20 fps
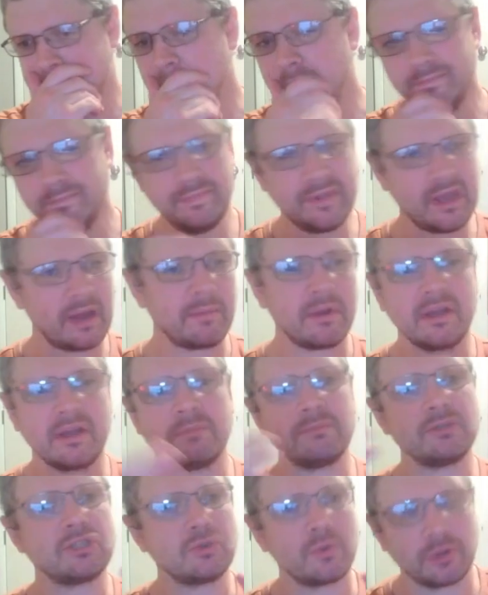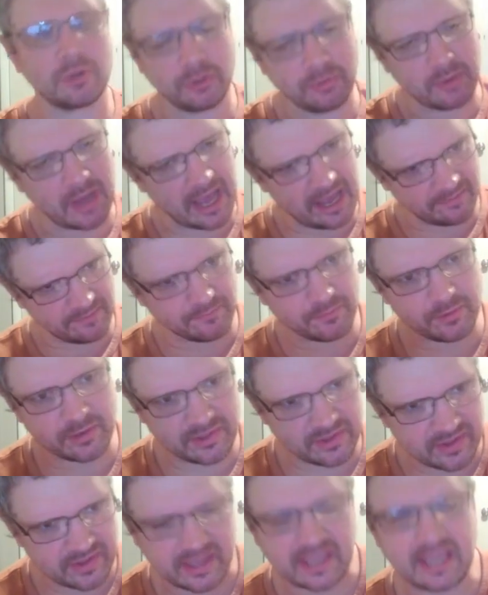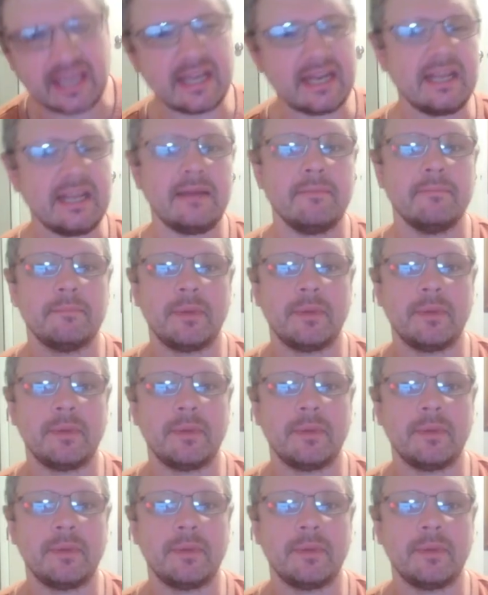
No, I'm not going to be showing you everything in it,